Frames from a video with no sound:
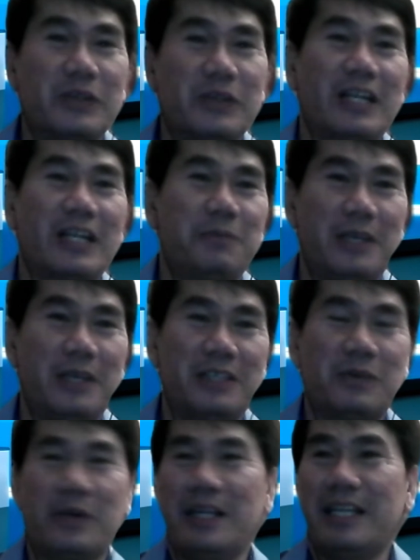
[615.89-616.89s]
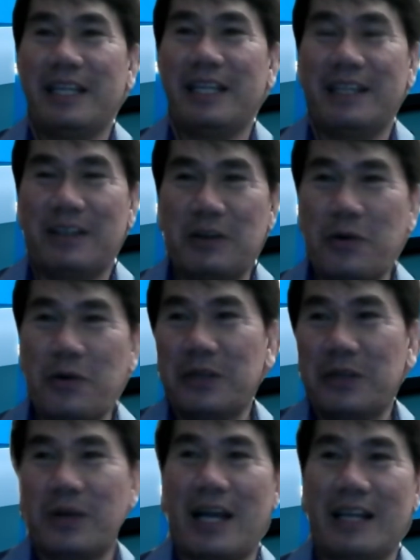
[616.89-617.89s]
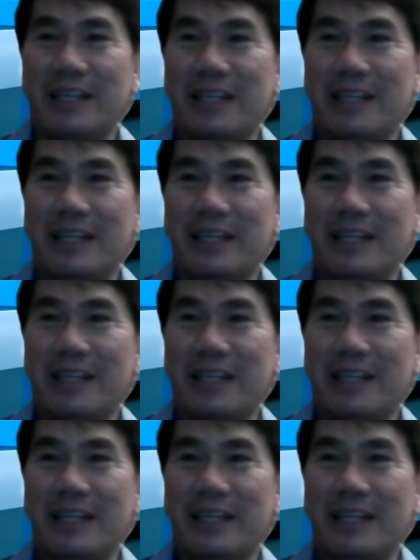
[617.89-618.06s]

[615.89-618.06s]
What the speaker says: classmates already going to college